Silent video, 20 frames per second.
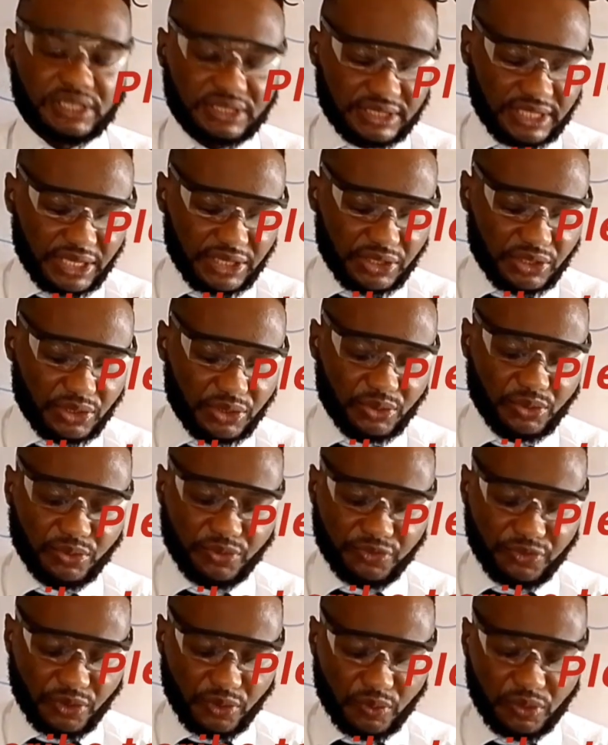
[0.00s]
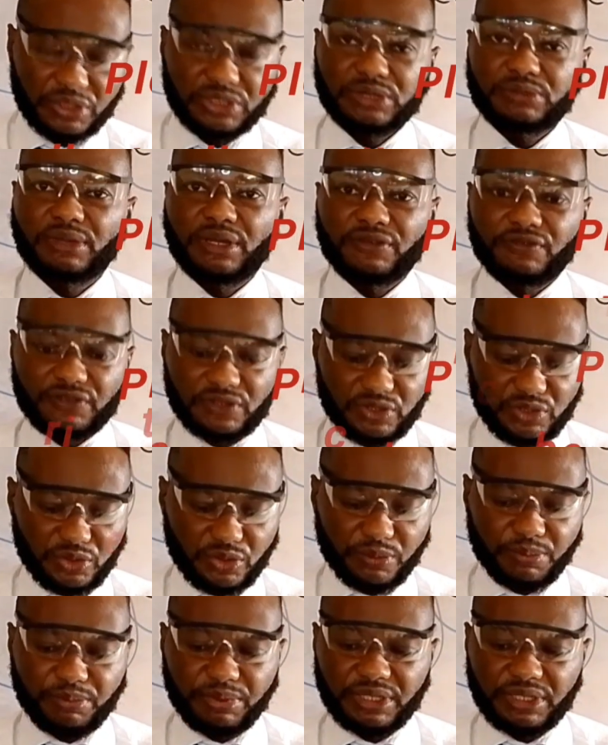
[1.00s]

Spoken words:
Thank you for watching my video.